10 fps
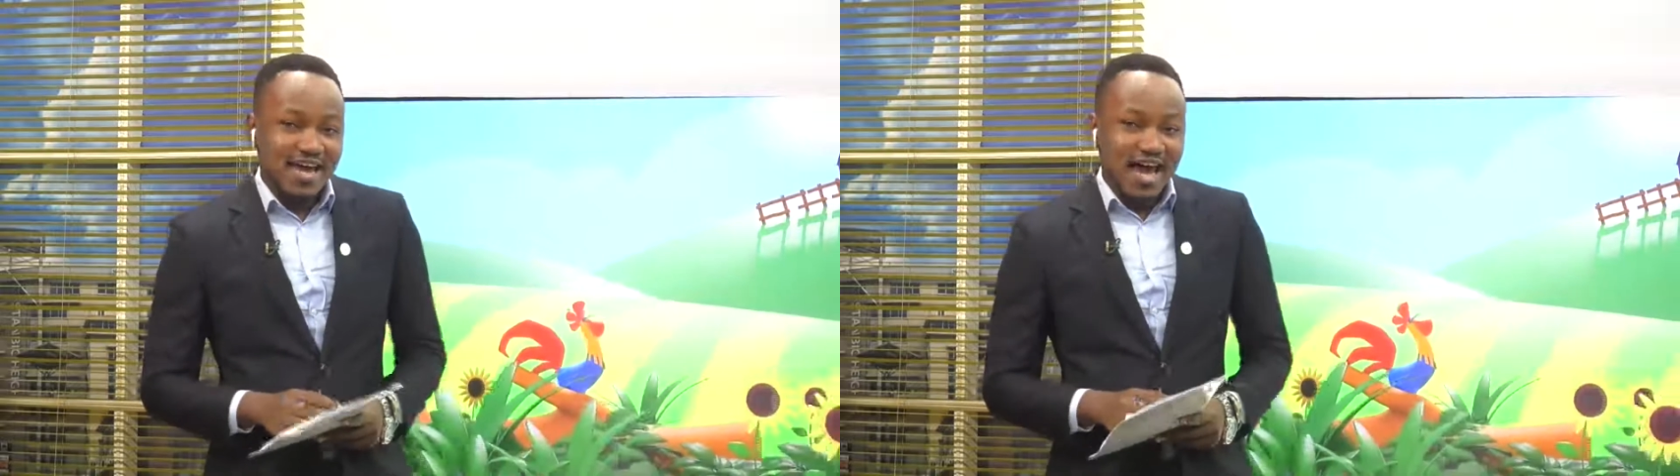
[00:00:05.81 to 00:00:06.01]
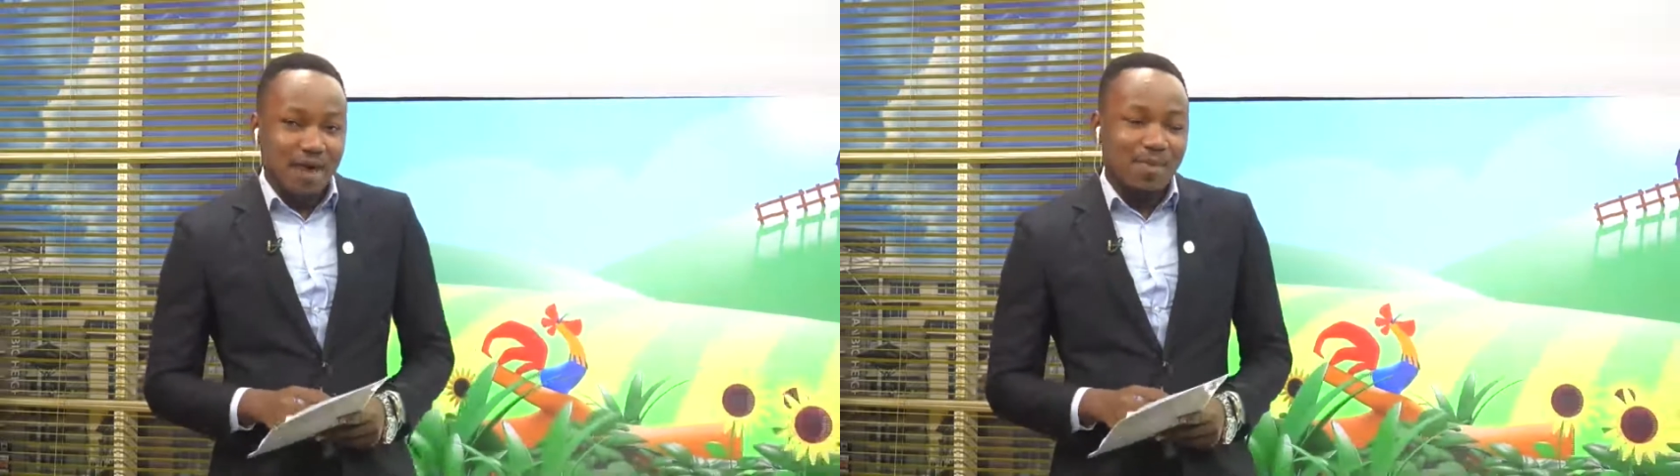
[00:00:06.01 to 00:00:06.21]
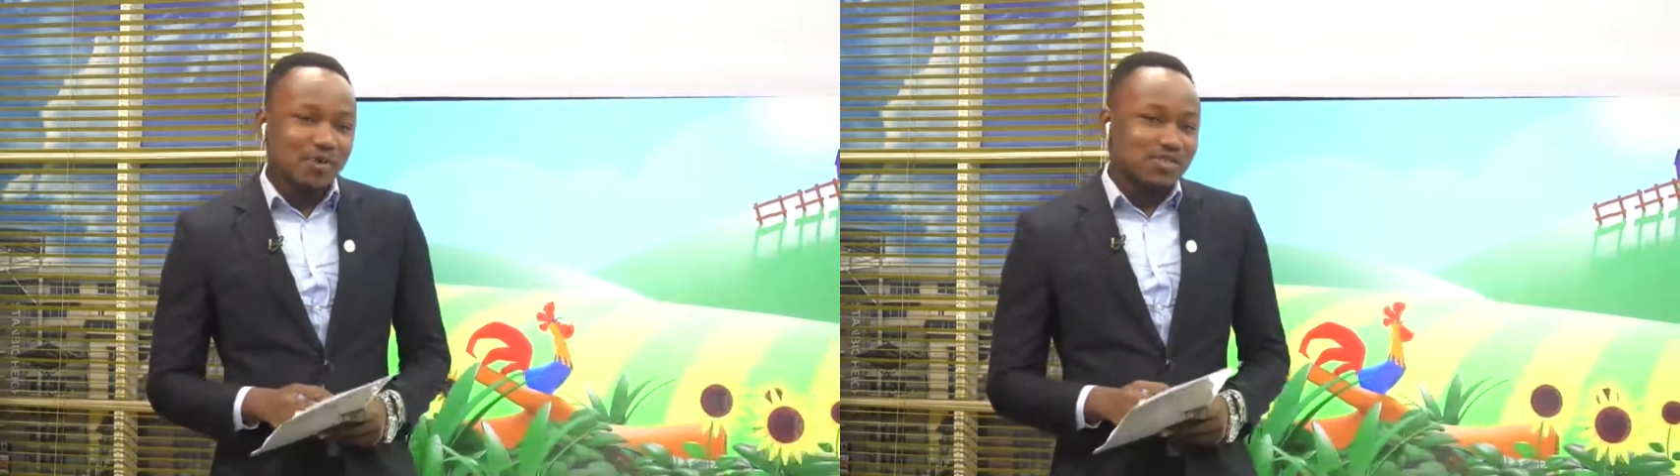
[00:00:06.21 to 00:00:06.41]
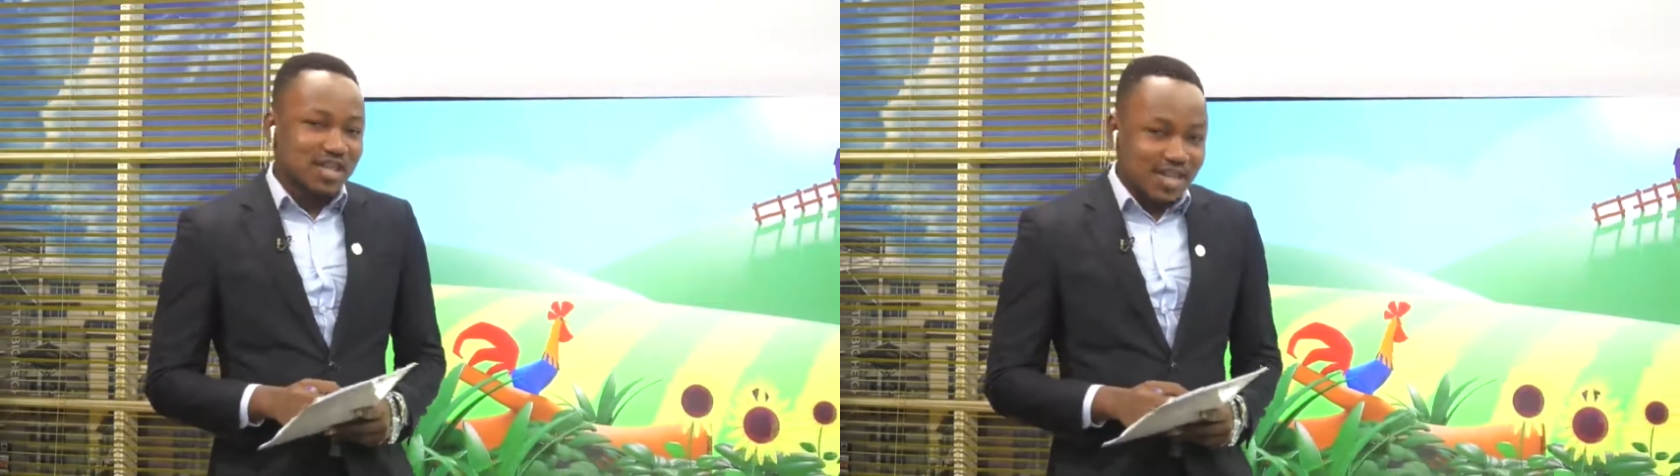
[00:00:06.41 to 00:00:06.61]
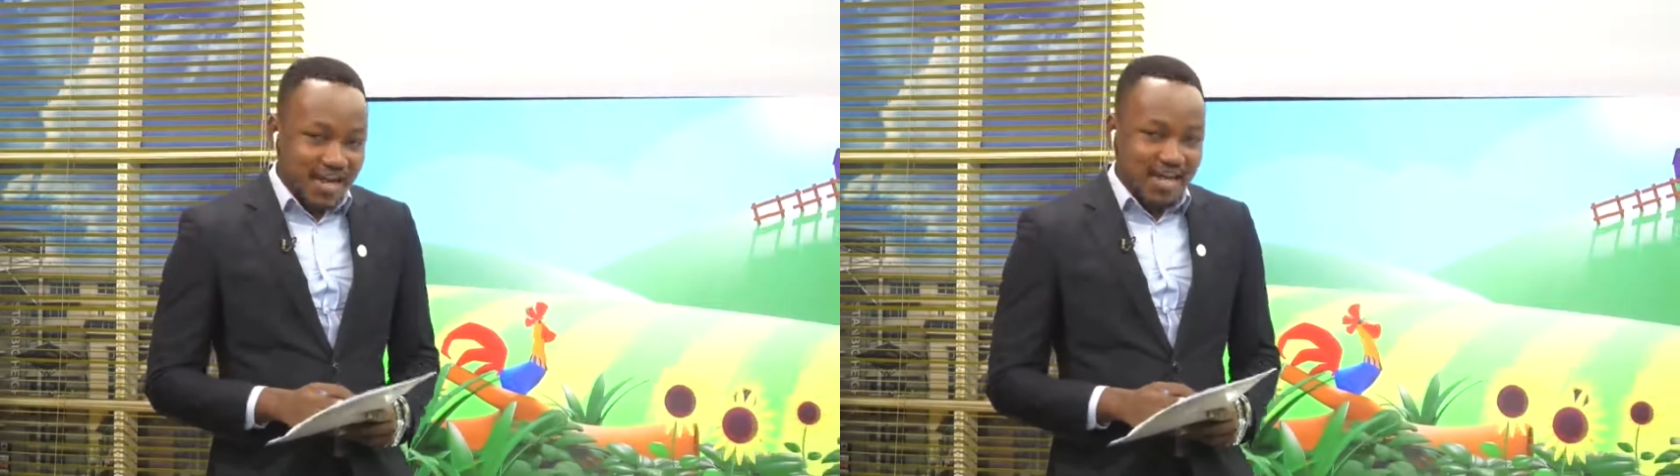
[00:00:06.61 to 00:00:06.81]
about
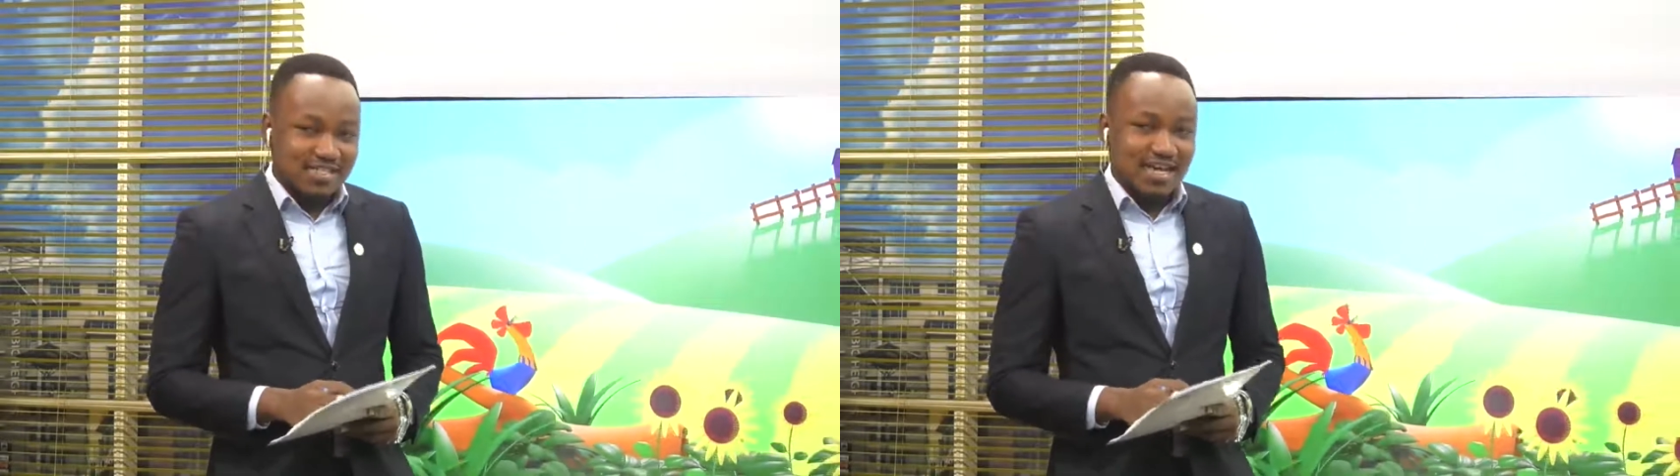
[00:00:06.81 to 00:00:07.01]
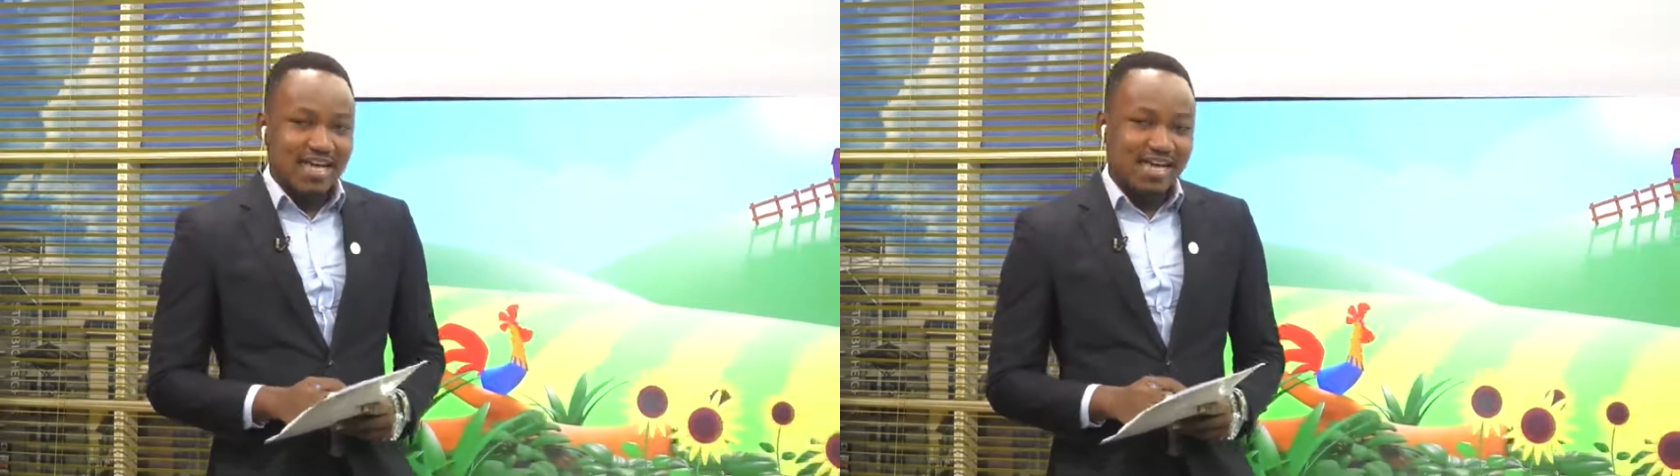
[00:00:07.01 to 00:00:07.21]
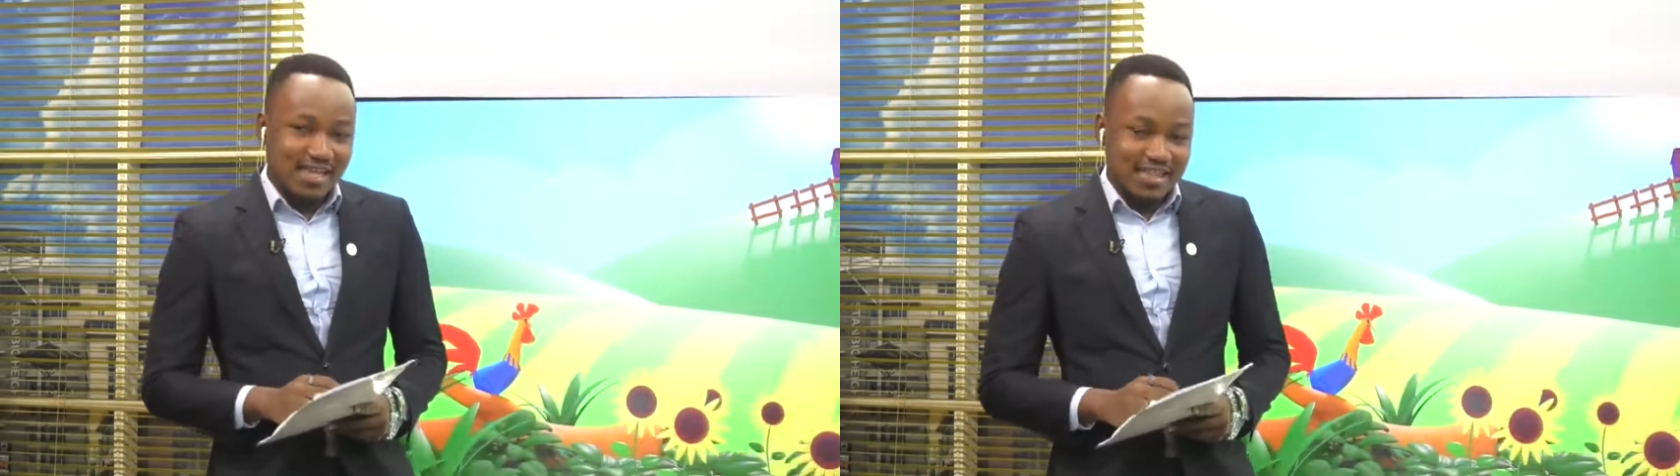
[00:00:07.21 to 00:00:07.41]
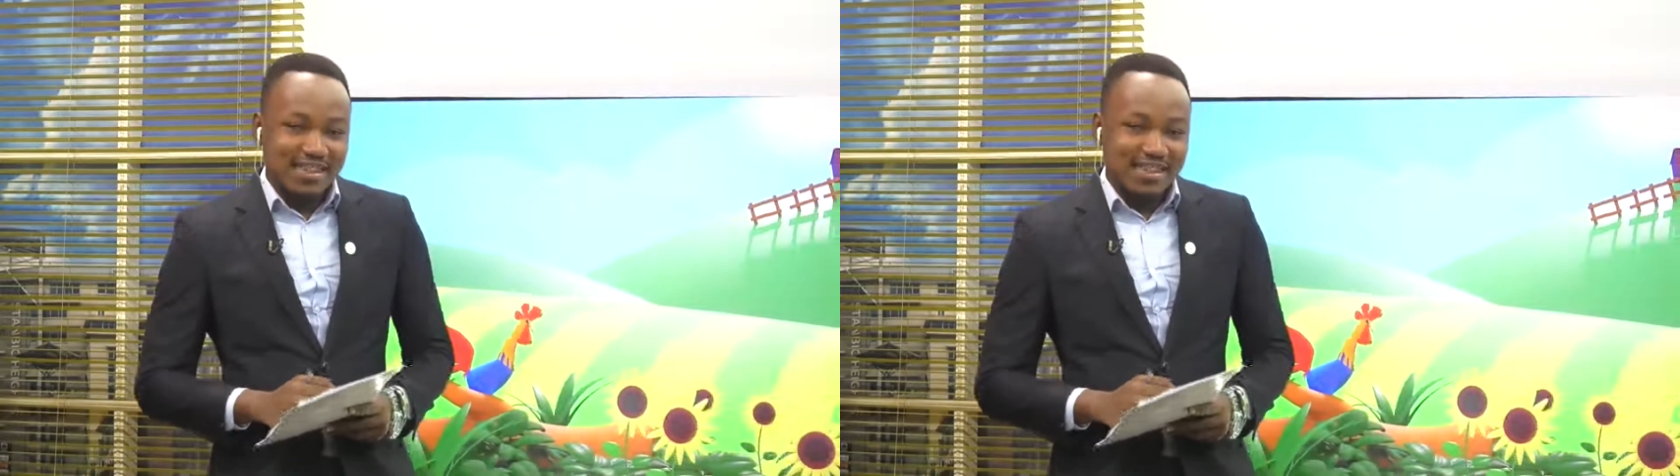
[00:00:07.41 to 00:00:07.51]
tennis in